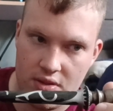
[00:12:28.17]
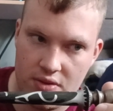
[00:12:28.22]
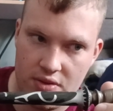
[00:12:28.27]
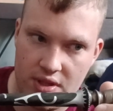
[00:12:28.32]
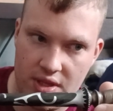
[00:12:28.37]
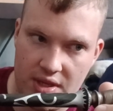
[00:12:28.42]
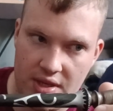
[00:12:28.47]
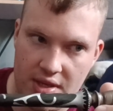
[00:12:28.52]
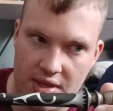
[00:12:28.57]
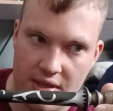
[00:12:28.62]
in
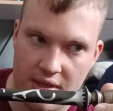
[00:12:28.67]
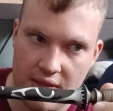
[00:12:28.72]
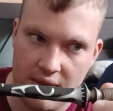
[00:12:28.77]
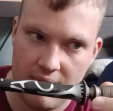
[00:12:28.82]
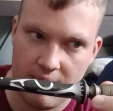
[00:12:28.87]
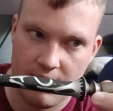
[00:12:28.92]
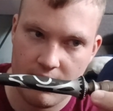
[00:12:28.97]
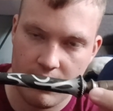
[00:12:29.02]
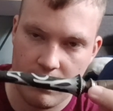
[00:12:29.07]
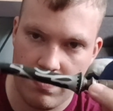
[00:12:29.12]
the
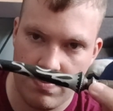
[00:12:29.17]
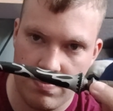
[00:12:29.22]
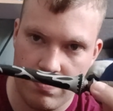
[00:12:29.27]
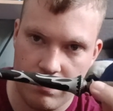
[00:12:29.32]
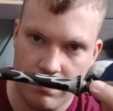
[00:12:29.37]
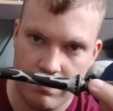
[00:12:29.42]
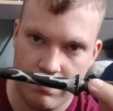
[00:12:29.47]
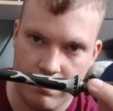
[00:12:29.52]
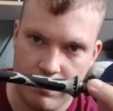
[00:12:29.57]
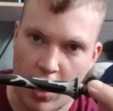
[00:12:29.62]

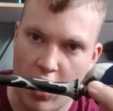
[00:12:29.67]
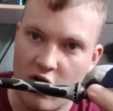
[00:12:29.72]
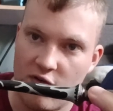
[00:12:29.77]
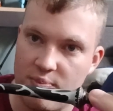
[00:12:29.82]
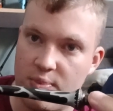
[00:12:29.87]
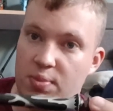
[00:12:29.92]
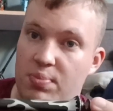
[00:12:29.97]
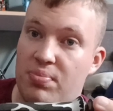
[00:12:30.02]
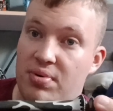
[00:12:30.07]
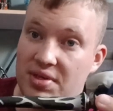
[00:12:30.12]

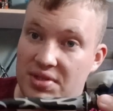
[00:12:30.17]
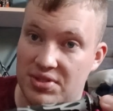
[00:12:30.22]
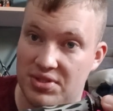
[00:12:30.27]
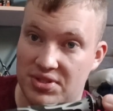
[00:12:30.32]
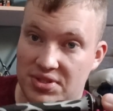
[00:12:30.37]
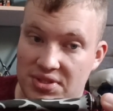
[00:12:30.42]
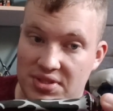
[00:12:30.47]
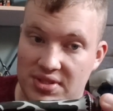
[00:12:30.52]
Half-Blood Prince.